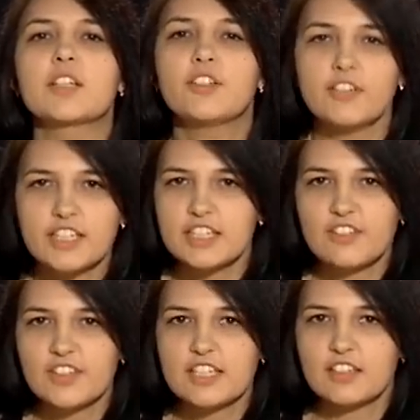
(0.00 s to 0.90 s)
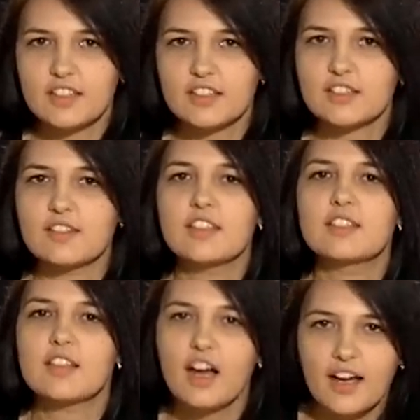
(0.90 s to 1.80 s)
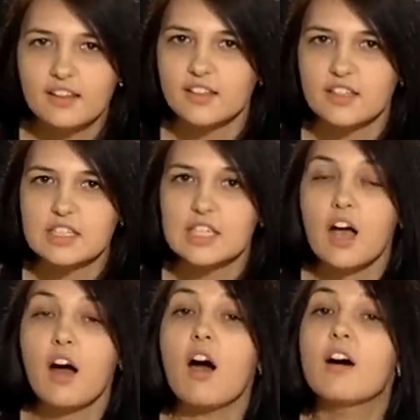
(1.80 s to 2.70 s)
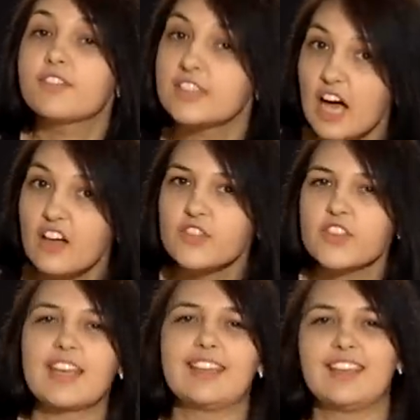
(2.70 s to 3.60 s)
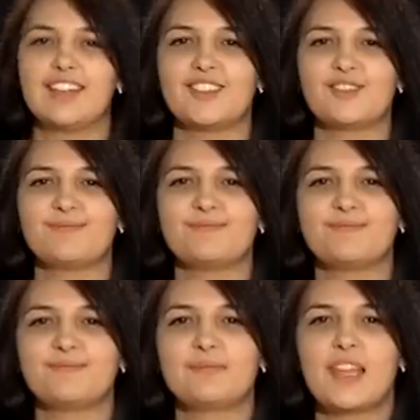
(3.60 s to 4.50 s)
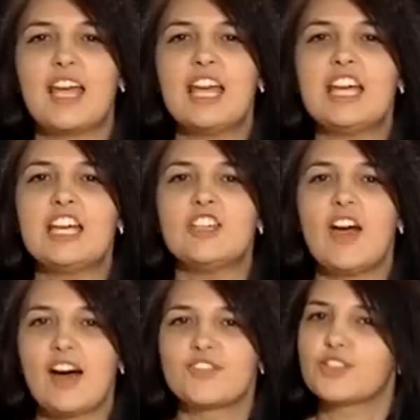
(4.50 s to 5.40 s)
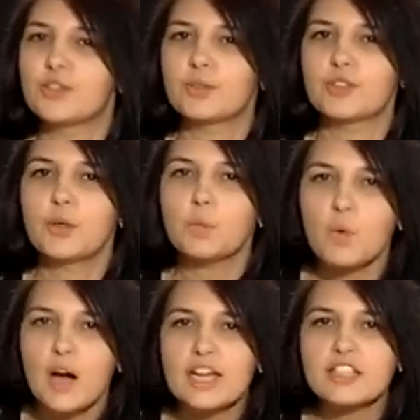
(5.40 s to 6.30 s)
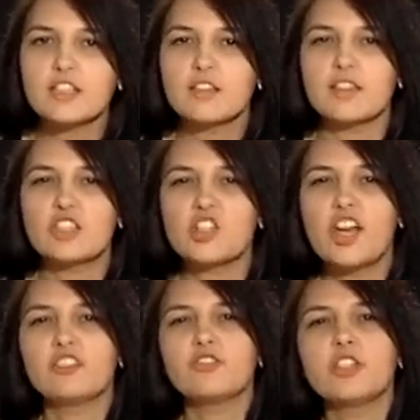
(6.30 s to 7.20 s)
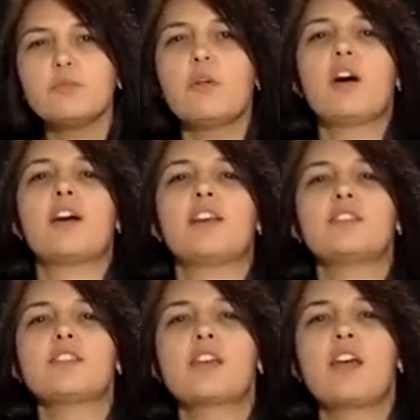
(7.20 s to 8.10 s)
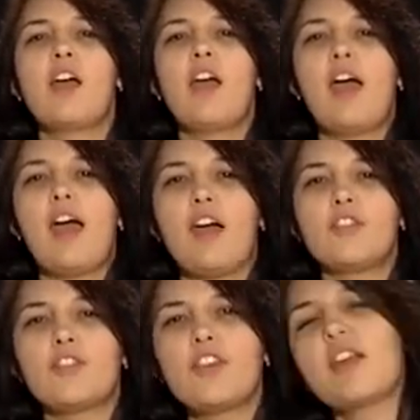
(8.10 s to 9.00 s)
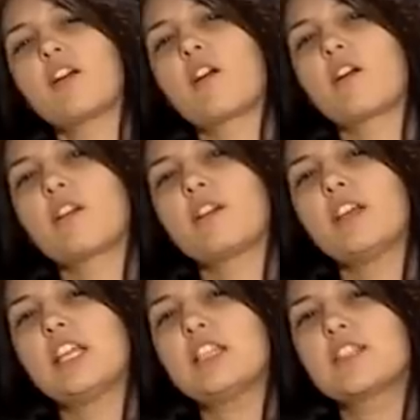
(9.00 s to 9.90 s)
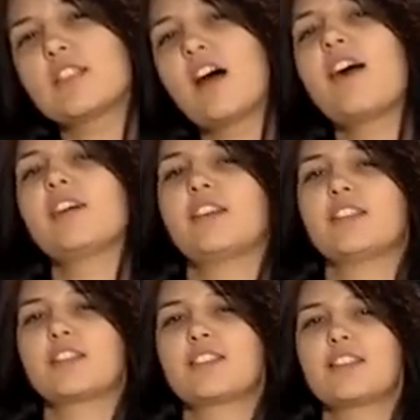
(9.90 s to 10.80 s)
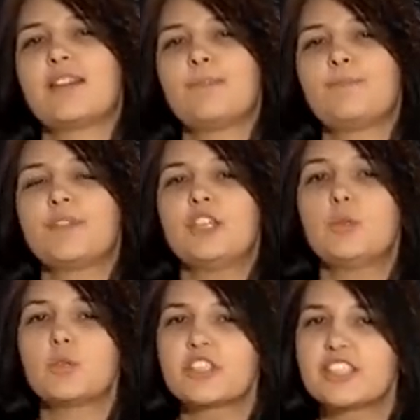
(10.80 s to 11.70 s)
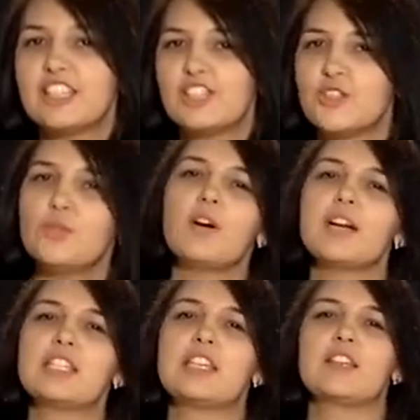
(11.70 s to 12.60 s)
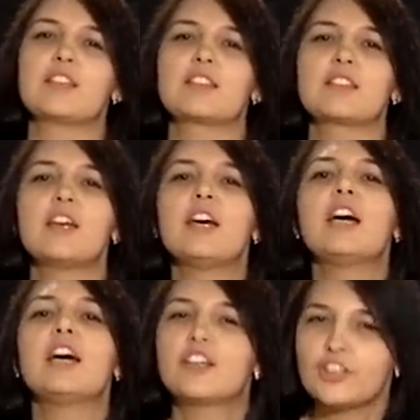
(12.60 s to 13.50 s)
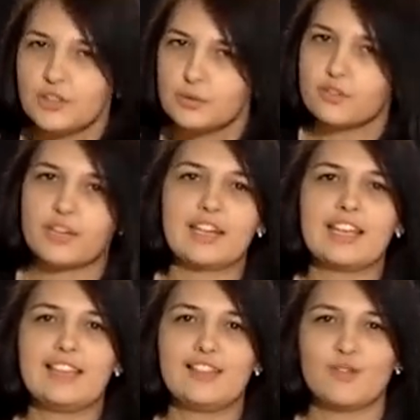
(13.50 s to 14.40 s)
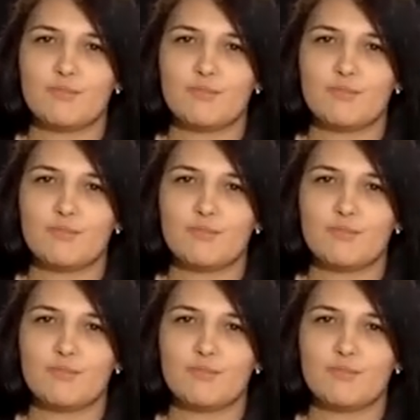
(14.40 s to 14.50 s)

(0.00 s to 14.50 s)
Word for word: Creativity needs the silence of non thinking. You have to quiet the chattering mind and there, in silence, you will see new ideas occurring in your